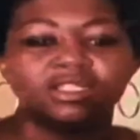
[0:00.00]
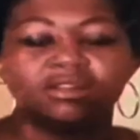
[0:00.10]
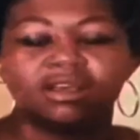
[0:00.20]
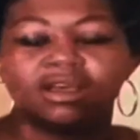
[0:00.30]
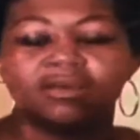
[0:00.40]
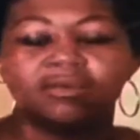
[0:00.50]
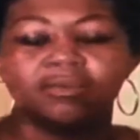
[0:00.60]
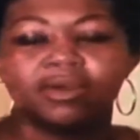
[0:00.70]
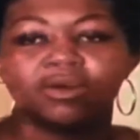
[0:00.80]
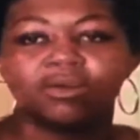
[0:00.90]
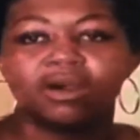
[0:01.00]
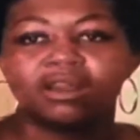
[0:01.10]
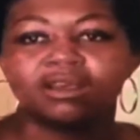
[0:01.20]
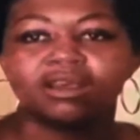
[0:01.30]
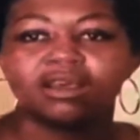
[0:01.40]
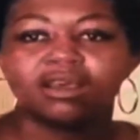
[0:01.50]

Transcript: deal uh, marijuana